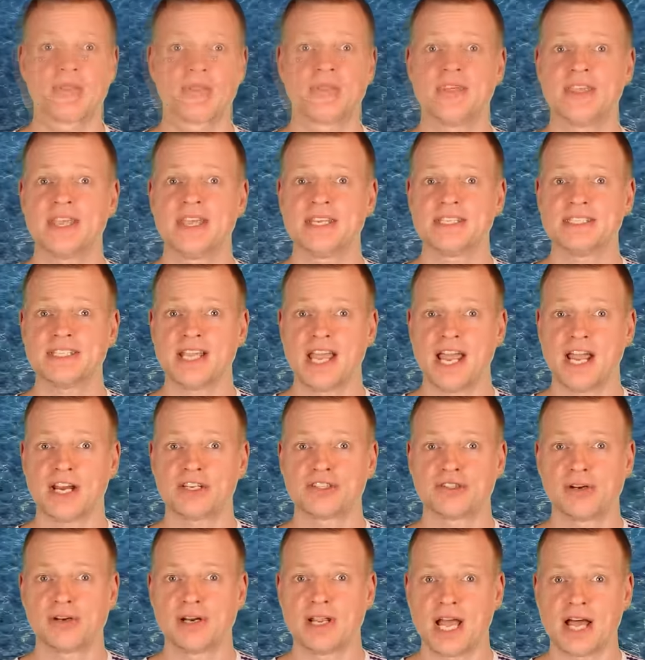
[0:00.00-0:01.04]
These
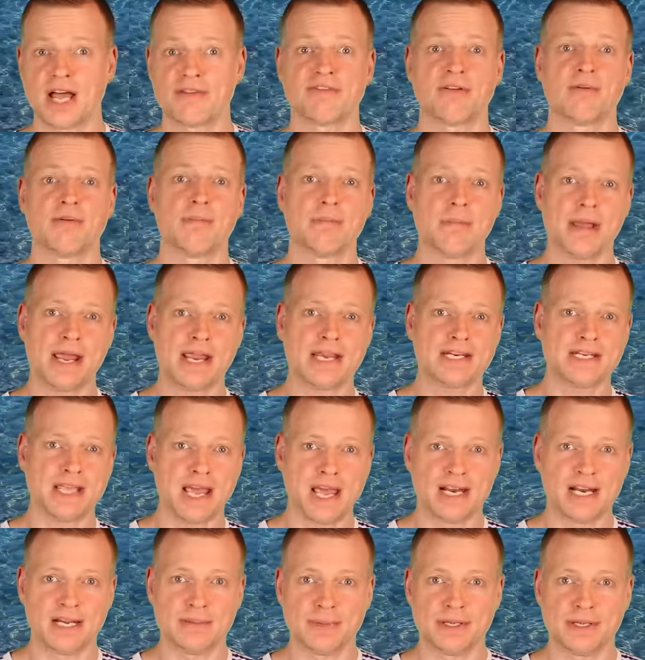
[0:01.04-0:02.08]
actually are the main
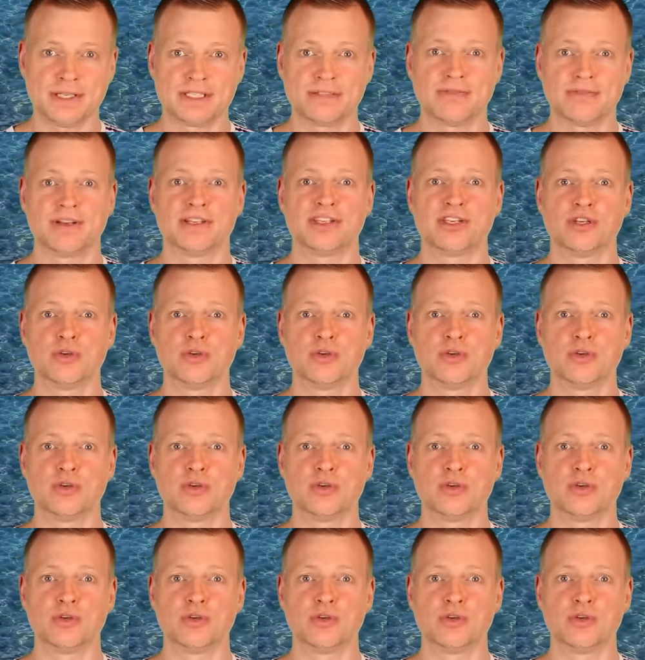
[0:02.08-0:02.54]
elements that